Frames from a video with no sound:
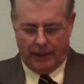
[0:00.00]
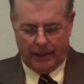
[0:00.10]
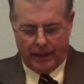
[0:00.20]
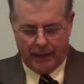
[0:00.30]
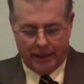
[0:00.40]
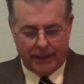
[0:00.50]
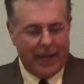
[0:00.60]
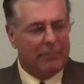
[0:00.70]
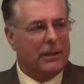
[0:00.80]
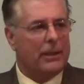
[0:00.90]
Yet he did
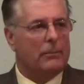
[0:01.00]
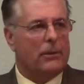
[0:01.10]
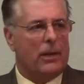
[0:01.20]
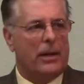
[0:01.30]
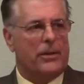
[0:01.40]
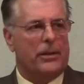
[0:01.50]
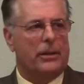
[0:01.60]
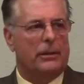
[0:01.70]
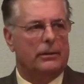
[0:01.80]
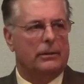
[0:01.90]
not become crushed.
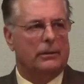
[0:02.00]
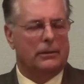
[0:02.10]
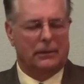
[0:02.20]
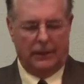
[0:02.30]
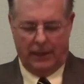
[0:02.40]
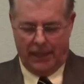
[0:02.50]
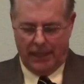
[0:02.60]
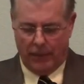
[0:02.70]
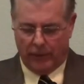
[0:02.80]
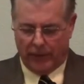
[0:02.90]

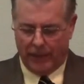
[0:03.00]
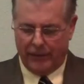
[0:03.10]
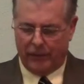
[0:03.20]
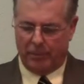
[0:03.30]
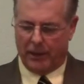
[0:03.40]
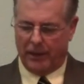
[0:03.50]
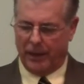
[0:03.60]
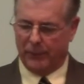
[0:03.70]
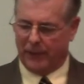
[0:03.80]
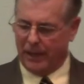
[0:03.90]
He was not despairing.
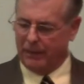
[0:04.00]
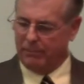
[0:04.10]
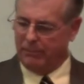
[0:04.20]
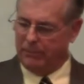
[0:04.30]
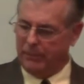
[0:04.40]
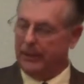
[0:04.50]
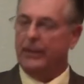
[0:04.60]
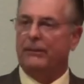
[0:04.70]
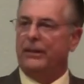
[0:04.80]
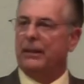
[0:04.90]
He
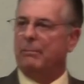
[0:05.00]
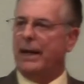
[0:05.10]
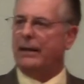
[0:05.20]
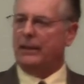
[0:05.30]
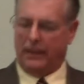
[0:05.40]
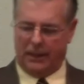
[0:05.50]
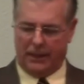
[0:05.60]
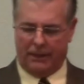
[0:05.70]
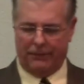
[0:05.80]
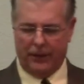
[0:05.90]
didn't feel abandoned, and he
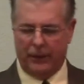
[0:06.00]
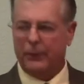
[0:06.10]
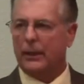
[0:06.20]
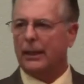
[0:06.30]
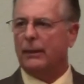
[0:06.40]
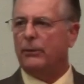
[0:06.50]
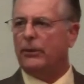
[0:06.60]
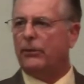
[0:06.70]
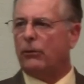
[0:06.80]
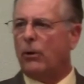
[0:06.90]
didn't feel like he was
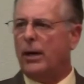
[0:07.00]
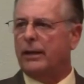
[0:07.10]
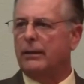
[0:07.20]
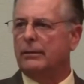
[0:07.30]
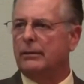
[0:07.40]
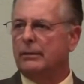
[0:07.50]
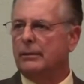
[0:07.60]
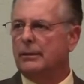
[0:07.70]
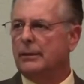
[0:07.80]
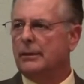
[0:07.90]
destroyed.
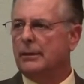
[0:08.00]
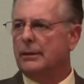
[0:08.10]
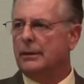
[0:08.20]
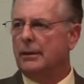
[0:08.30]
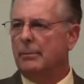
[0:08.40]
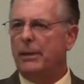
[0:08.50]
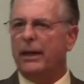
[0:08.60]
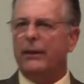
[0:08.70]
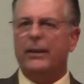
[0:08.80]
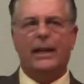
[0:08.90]

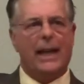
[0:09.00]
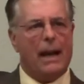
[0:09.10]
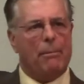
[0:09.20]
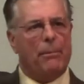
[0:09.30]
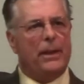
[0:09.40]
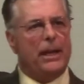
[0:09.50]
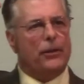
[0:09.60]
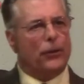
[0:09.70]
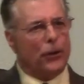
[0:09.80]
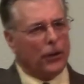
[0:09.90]
Because he kept the
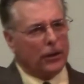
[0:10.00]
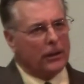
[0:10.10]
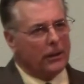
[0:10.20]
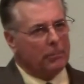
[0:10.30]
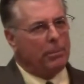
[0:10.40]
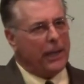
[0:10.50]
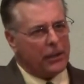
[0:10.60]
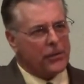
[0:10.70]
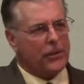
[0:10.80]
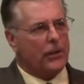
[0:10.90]
eternal
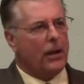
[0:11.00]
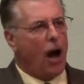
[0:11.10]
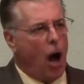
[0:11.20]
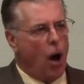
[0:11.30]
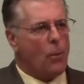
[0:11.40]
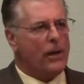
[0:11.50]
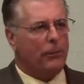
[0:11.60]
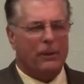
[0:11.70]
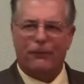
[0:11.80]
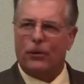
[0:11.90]
picture always
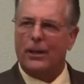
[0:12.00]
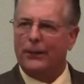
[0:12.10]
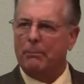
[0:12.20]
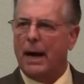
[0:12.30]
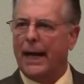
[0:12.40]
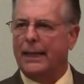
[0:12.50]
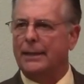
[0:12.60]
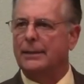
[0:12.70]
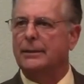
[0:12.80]
before his mind,